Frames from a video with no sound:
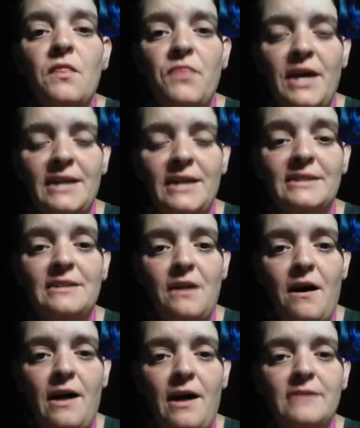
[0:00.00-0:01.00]
That is
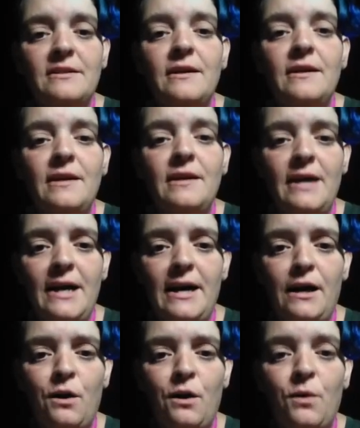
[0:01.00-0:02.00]
not
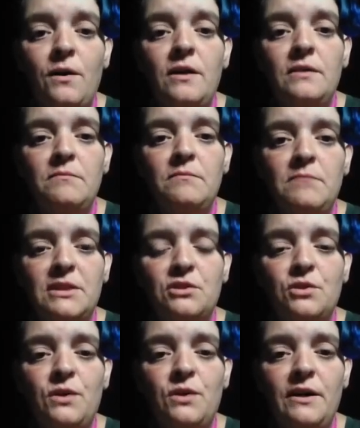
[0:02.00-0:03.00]
how
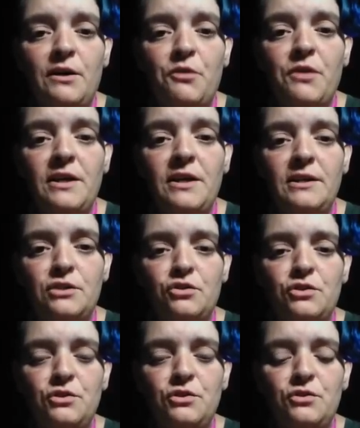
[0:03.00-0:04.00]
mental health
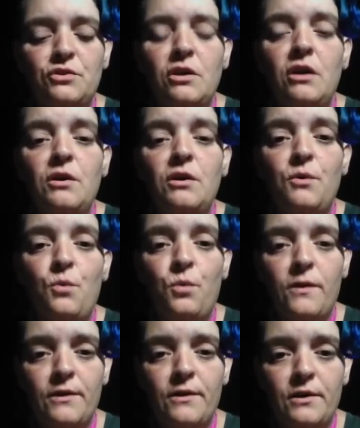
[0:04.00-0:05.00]
issues
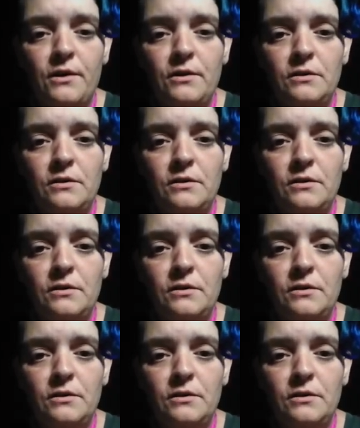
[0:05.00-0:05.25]
work.